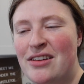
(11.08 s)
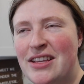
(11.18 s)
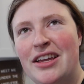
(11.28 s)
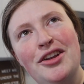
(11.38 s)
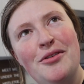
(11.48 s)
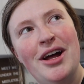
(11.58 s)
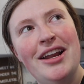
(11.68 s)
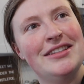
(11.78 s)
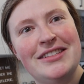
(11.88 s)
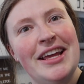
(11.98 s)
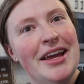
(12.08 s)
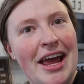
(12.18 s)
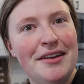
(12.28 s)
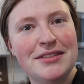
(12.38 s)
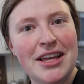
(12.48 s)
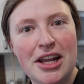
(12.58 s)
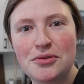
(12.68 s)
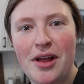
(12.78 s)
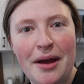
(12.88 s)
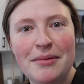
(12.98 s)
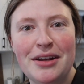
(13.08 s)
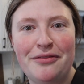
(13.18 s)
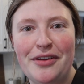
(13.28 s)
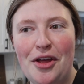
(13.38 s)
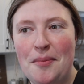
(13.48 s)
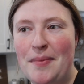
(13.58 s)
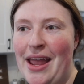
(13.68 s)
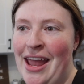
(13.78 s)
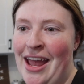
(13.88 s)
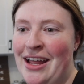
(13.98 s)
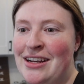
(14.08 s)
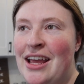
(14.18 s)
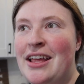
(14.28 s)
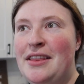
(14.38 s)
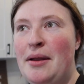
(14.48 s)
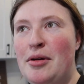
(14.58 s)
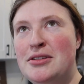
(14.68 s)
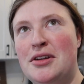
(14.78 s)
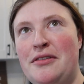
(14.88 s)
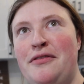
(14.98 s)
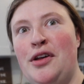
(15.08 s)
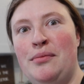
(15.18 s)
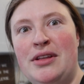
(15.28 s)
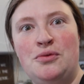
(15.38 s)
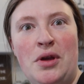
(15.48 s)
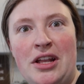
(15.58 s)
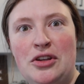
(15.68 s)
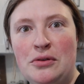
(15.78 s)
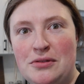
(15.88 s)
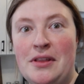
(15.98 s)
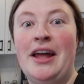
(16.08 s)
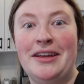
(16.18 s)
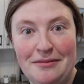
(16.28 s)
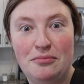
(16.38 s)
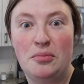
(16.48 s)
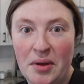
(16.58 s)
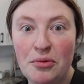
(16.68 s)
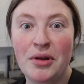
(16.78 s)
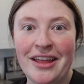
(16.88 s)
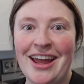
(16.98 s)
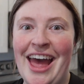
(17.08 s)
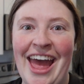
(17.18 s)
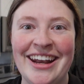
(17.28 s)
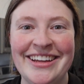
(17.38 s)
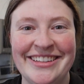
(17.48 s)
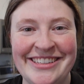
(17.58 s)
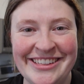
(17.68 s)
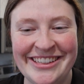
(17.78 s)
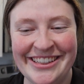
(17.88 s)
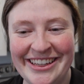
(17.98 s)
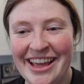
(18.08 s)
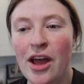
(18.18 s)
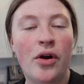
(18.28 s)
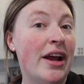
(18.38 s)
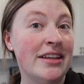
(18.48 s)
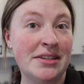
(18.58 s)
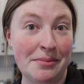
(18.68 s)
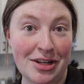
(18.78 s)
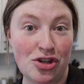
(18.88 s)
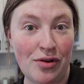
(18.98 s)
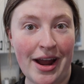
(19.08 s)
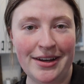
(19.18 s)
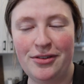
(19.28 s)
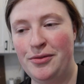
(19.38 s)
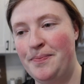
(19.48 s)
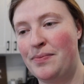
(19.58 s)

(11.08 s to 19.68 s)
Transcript: I was like, you know what, to stay ahead of schedule, I'm going to film, and then I'm also going to film this weekend too so that I could be really ahead, or at least I'm going to try to.